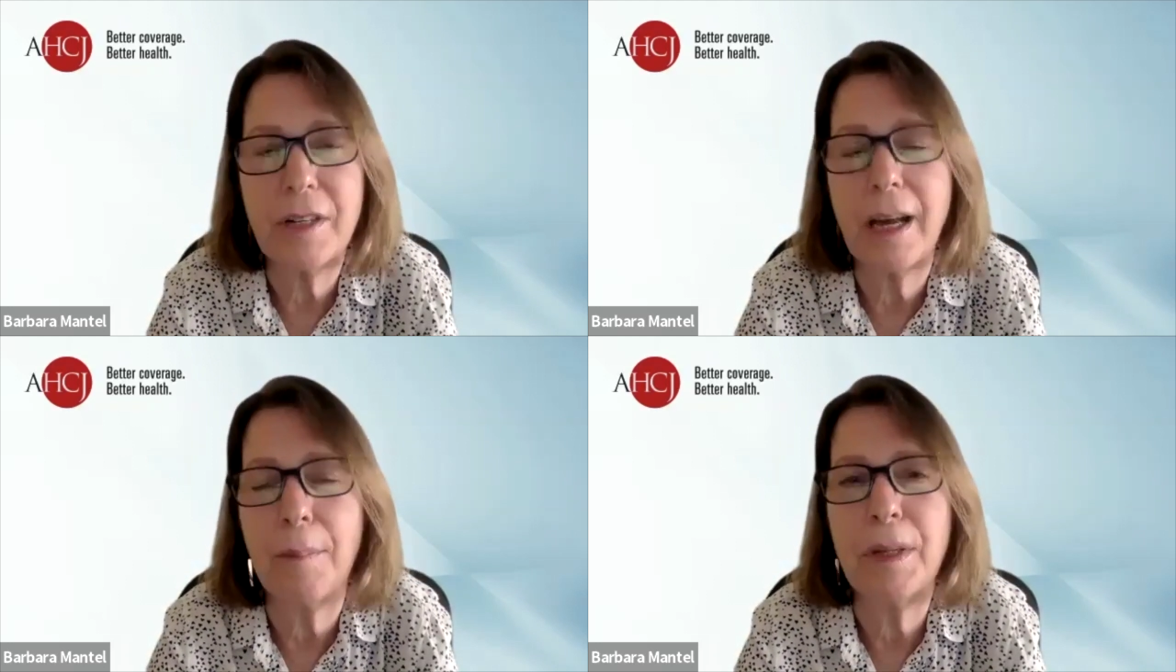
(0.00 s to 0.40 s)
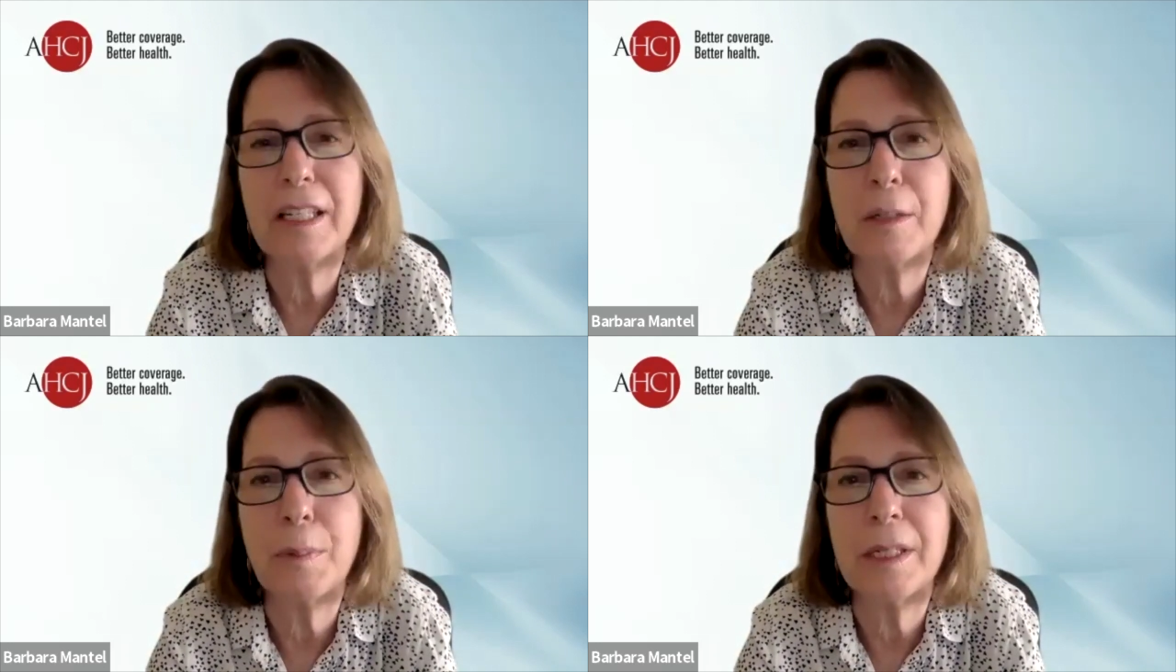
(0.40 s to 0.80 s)

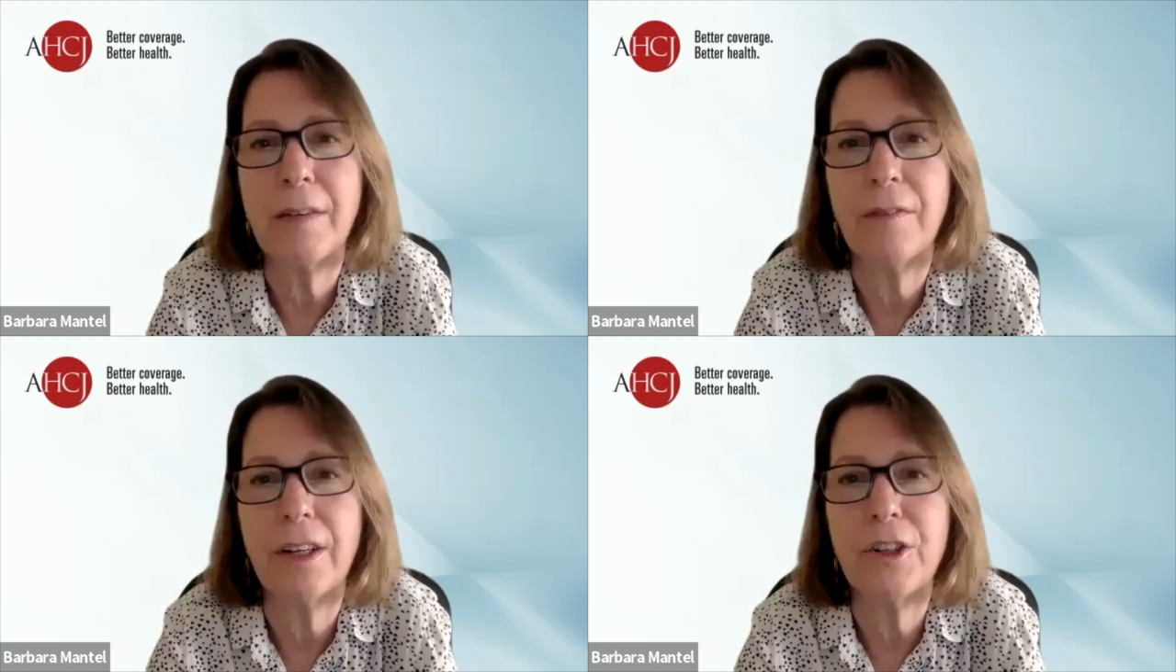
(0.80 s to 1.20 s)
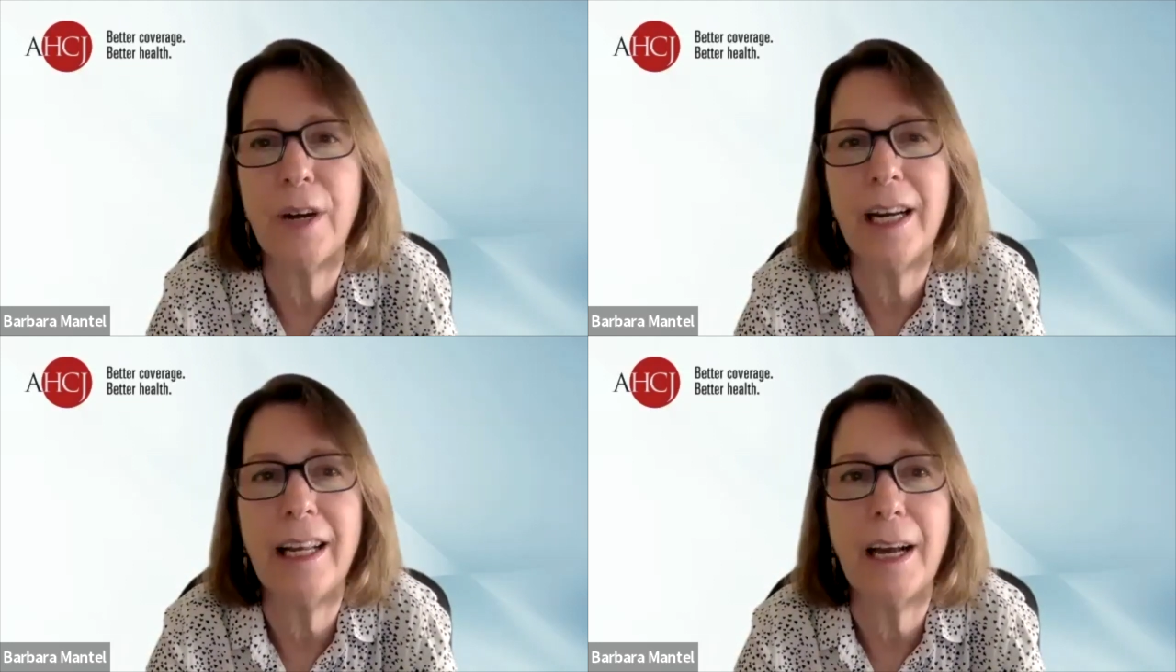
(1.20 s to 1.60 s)
topic-specific
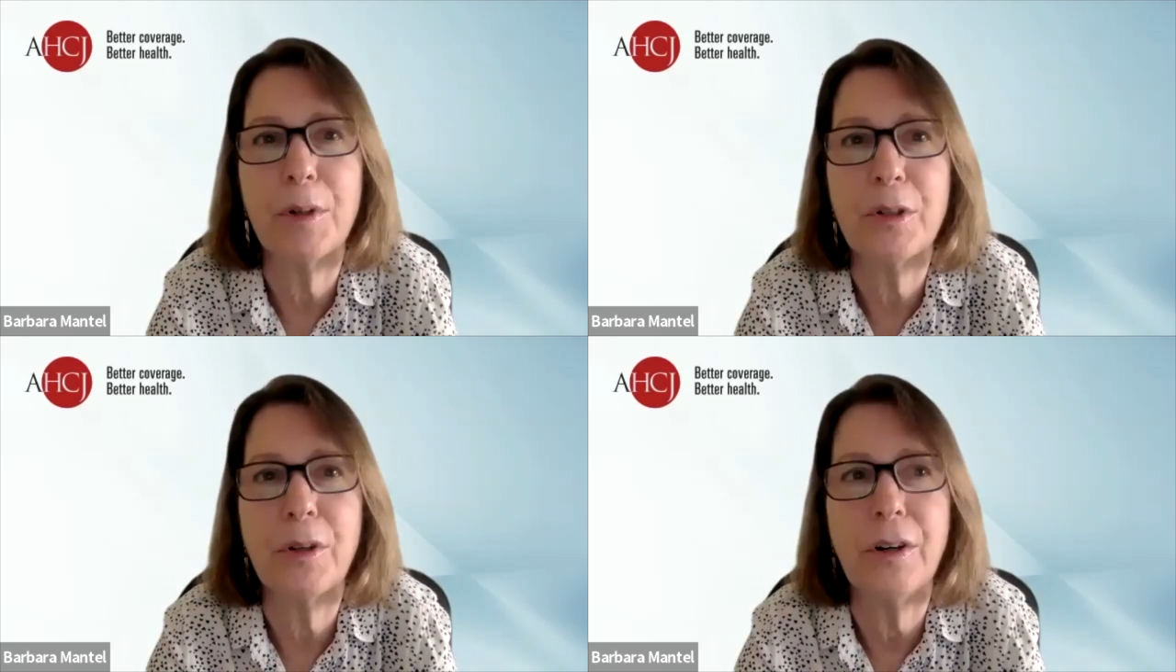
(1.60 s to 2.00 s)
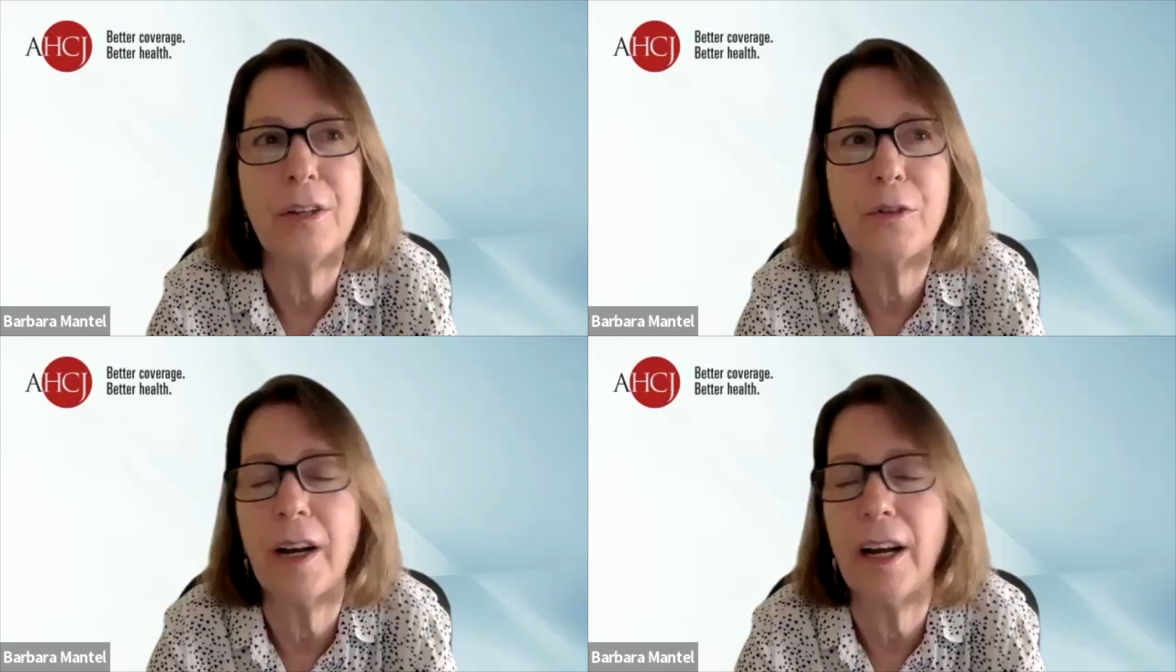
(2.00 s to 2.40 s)
training
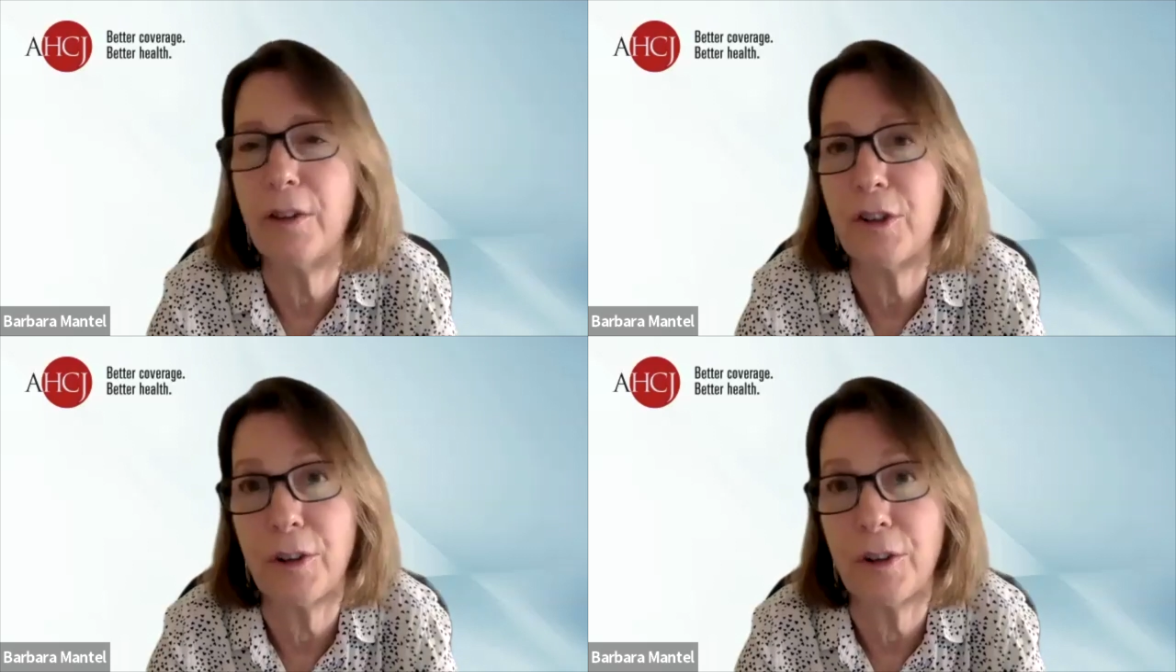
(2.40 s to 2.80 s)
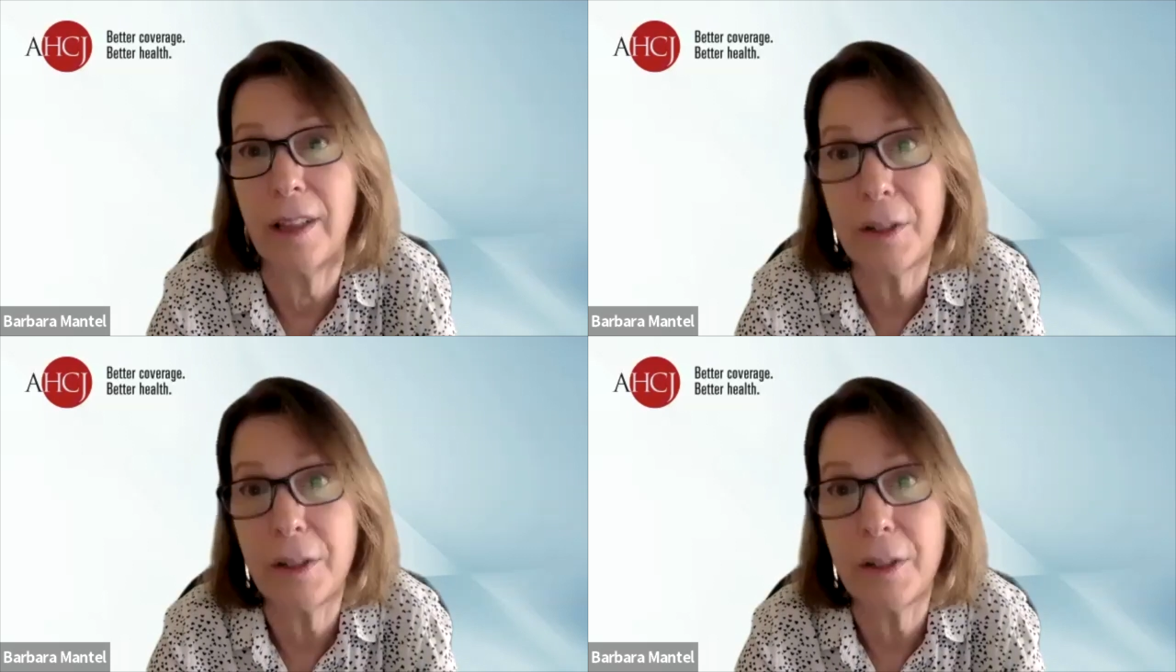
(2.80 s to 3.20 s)
opportunities for health
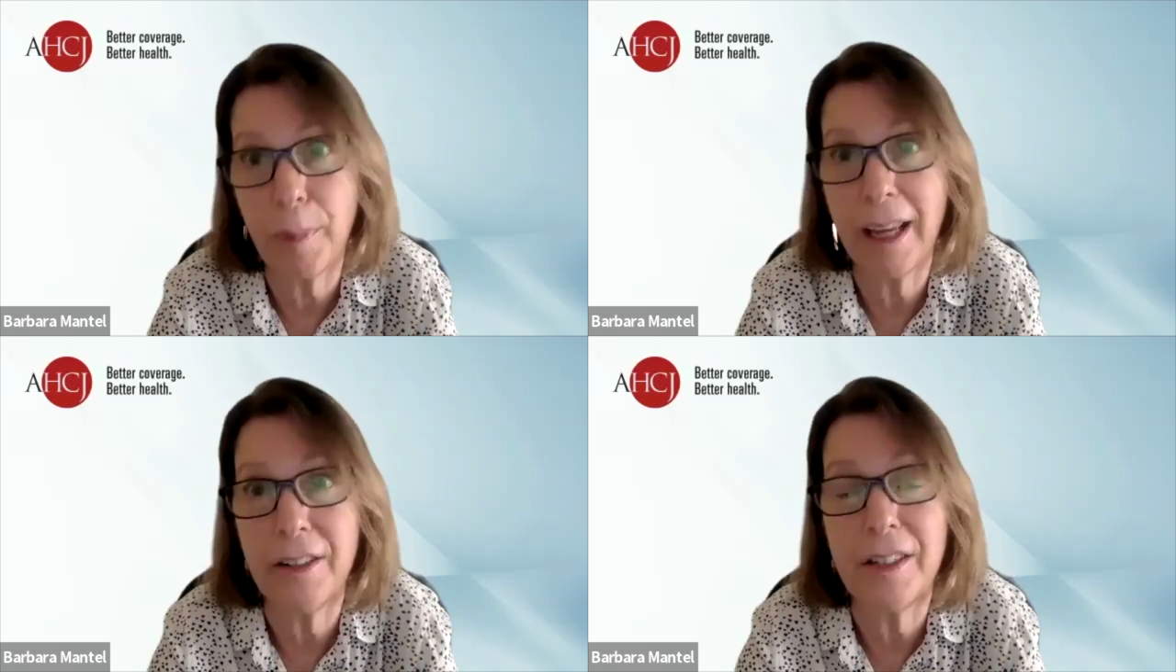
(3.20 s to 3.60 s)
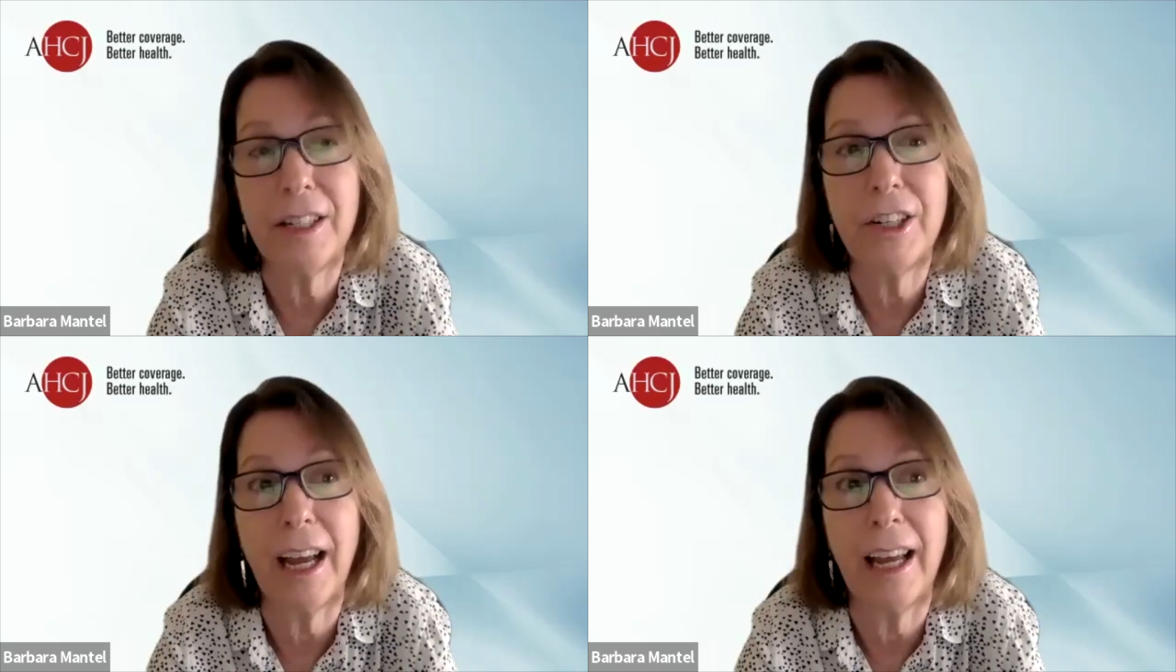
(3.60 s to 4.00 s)
journalists from
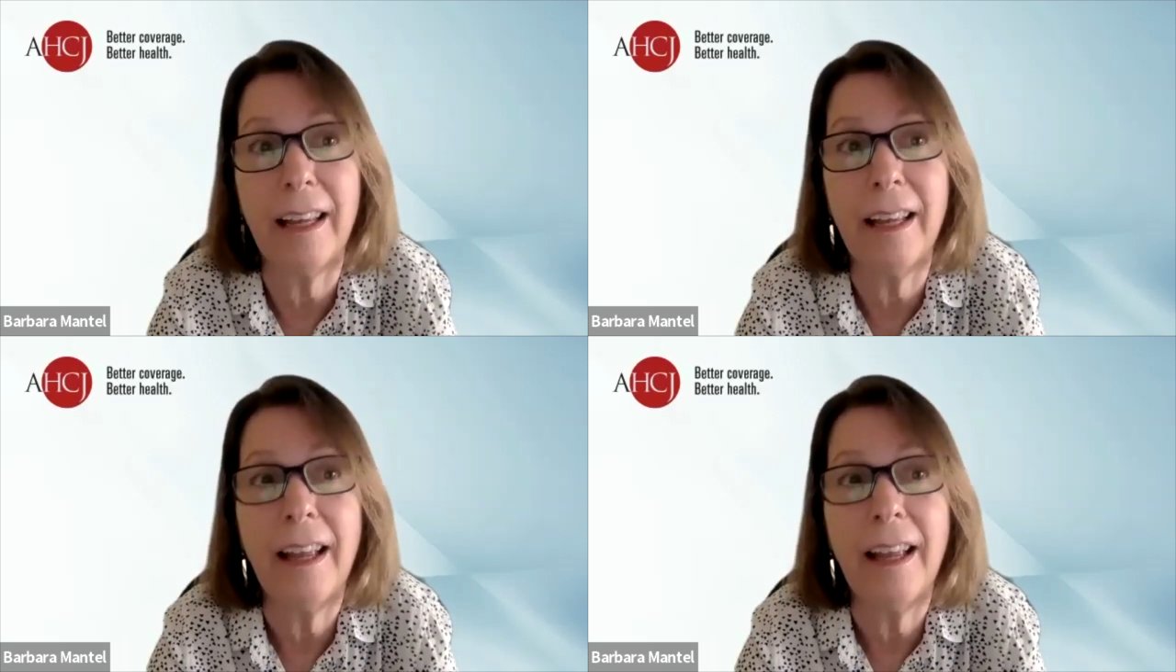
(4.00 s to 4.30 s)
AHCJ.